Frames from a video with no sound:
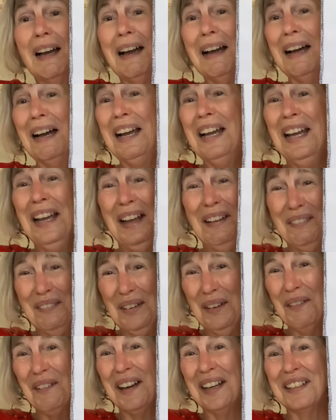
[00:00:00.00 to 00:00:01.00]
have
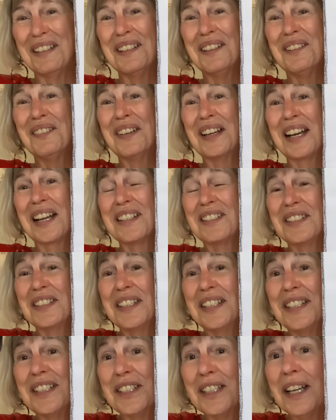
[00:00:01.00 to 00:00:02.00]
no idea what I
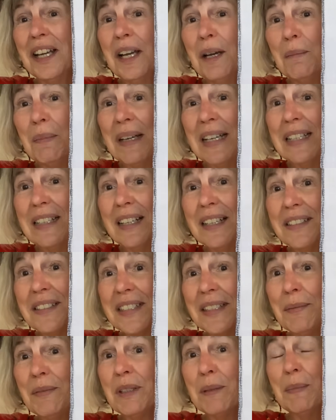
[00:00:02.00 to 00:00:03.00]
stitched, but it does
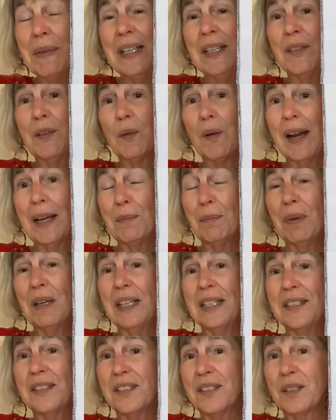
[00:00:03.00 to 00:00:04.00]
seem to be in the right
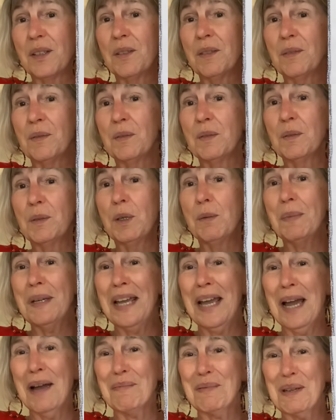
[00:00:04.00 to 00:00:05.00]
place, so we'll be
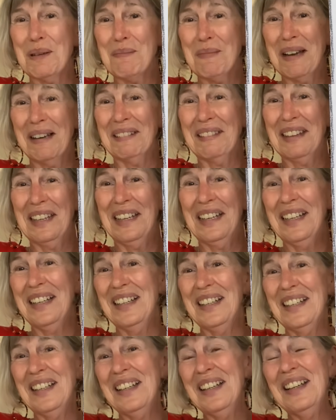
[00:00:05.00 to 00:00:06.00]
happy about that.
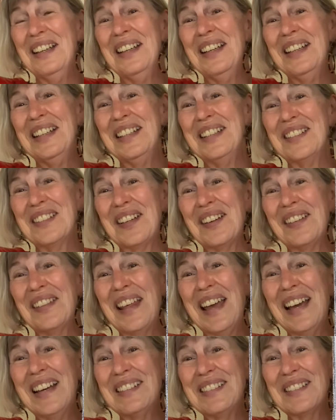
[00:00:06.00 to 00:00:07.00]
So
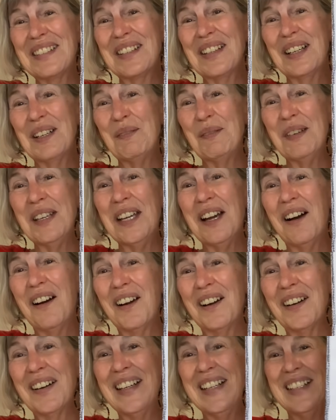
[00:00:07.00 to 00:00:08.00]
that's going to be
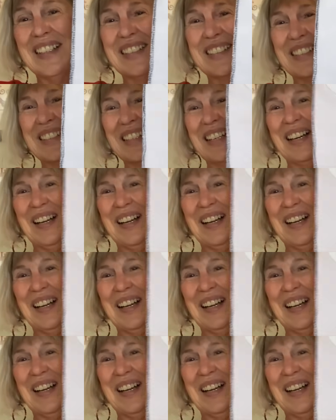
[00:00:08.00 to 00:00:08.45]
Aria's